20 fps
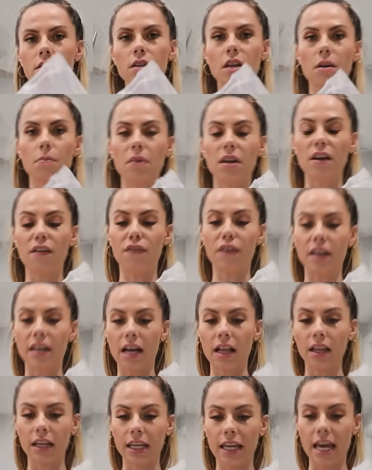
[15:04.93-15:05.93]
is gonna be a
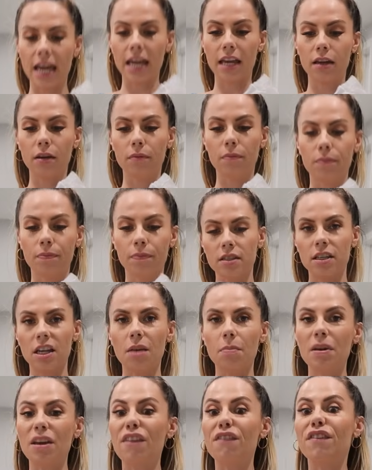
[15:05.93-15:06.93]
vanilla cake. It's
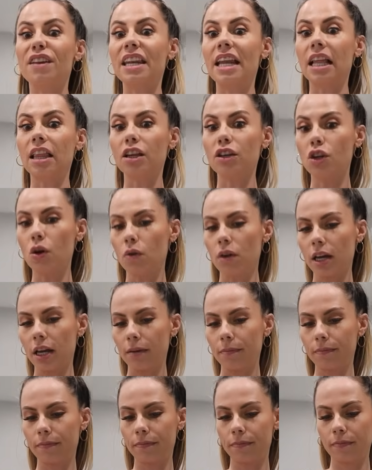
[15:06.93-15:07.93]
gonna be a vanilla
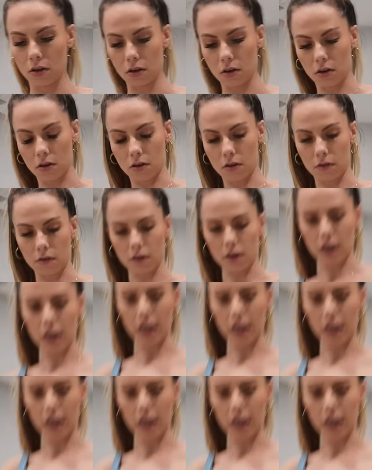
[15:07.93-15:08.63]
donut. All